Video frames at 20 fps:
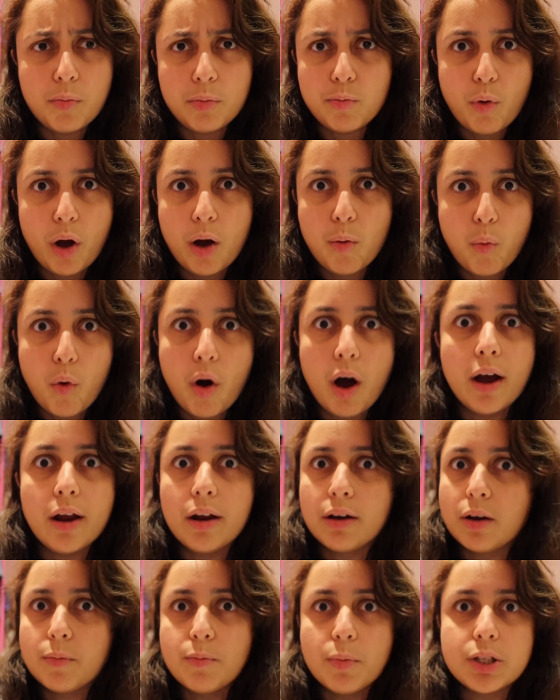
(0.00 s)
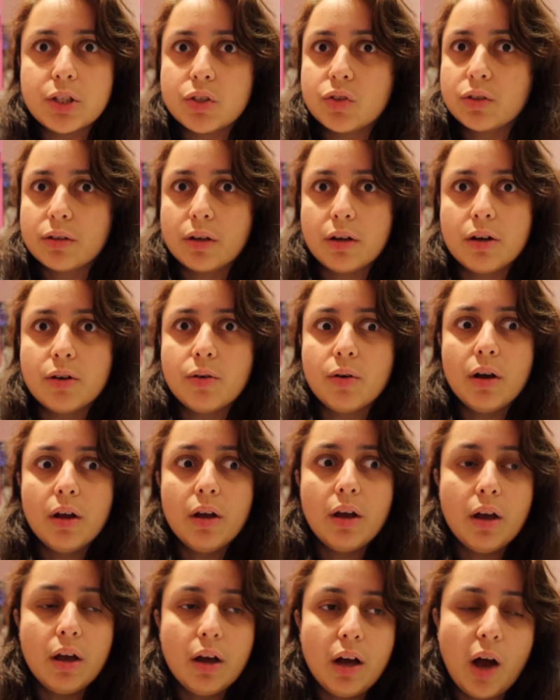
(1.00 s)
a while ago, months ago.
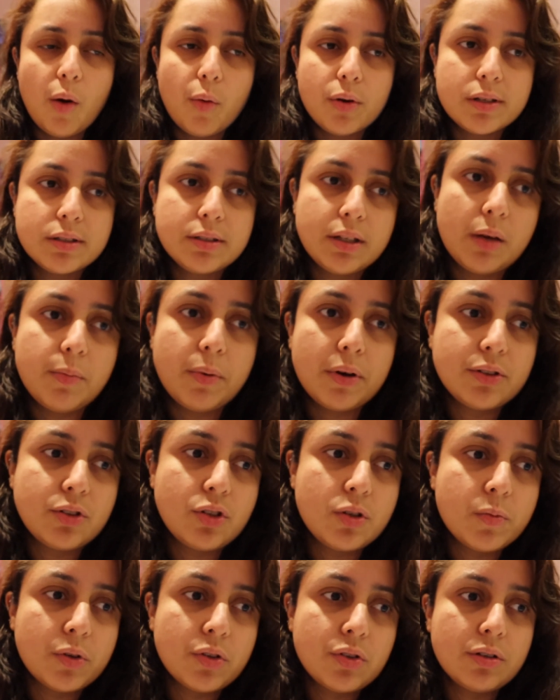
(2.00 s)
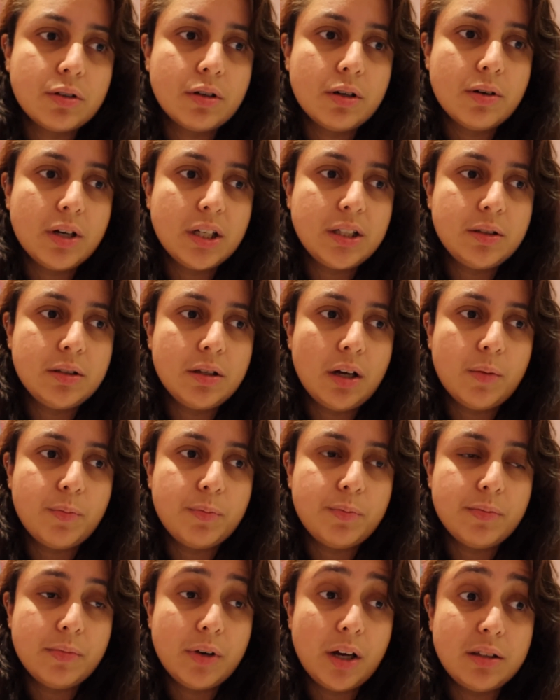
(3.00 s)
I want to say about 2 months ago
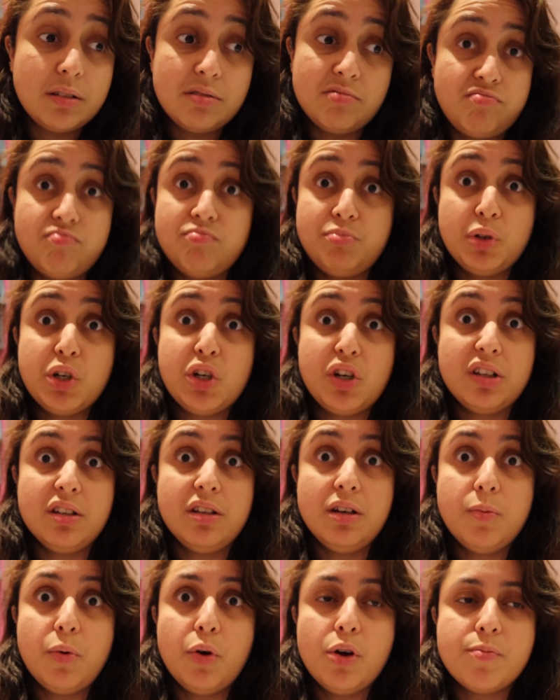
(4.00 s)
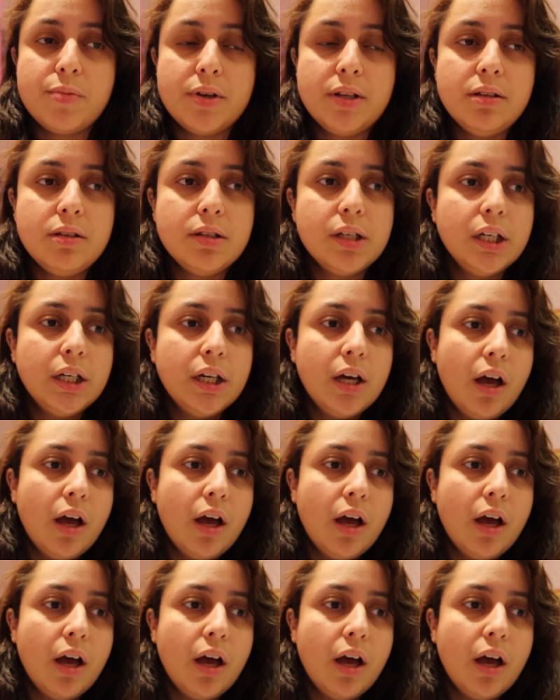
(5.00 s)
I'd booked the appointment,